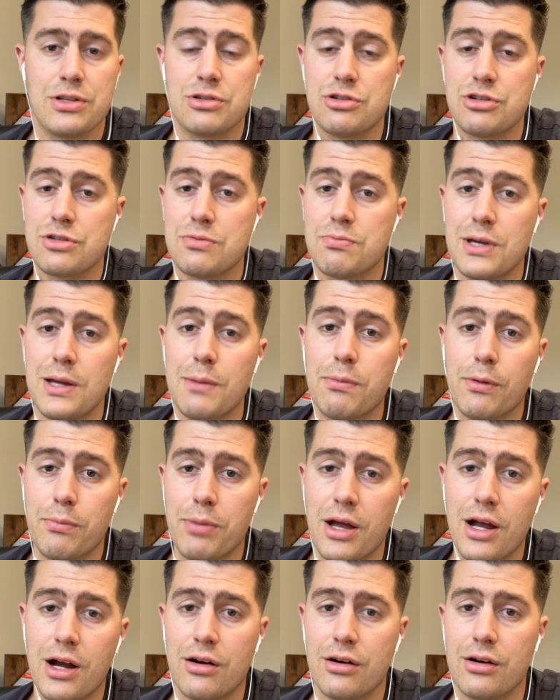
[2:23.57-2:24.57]
So just be
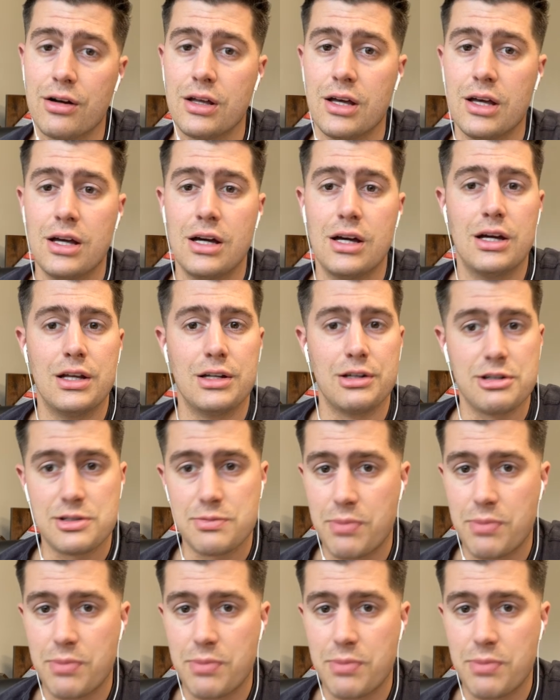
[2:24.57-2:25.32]
prepared to